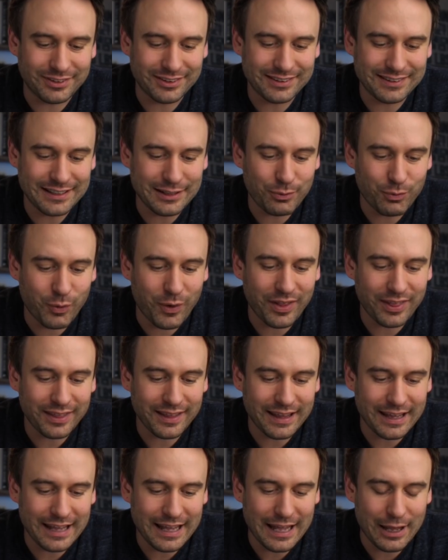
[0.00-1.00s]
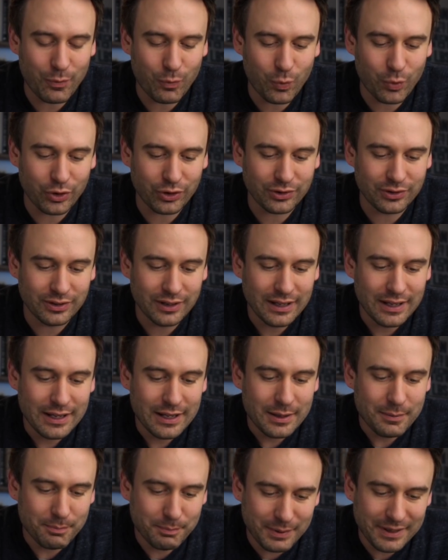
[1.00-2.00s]
to see whether it would
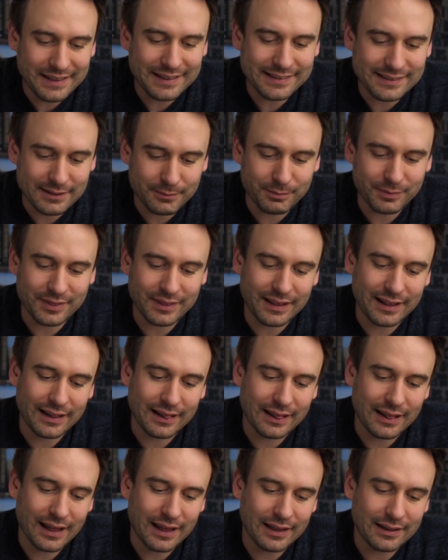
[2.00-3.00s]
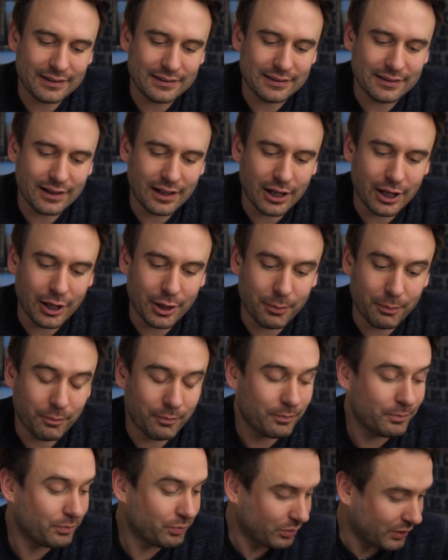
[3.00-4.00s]
be something that
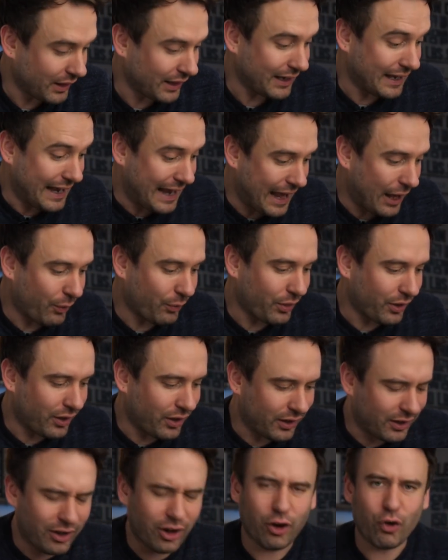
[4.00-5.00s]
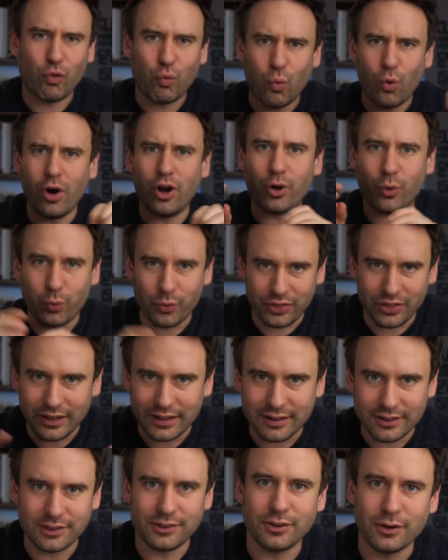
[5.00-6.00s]
now that I kind of work
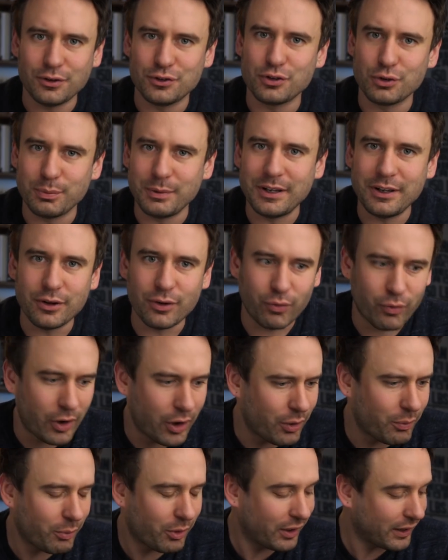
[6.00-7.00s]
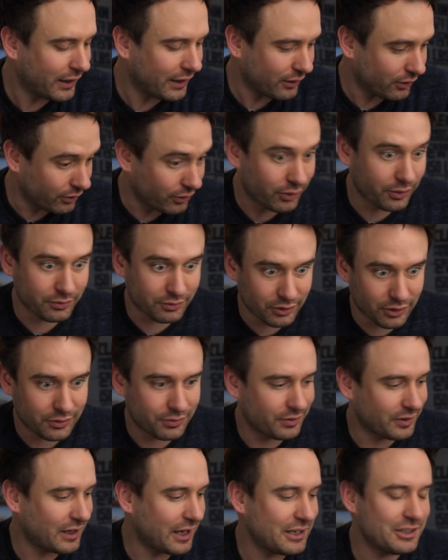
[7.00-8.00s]
within the social media realm, I get a lot of
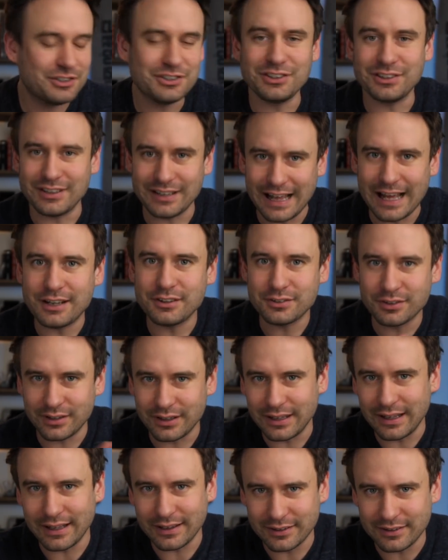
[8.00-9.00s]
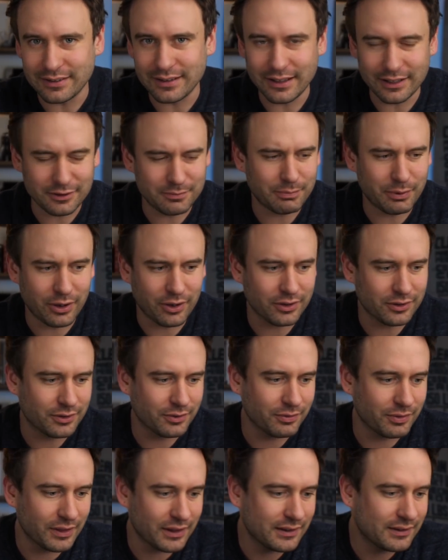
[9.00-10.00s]
notifications naturally as part
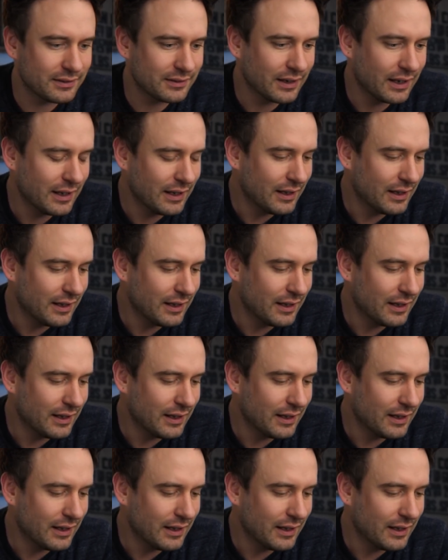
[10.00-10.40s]
of this.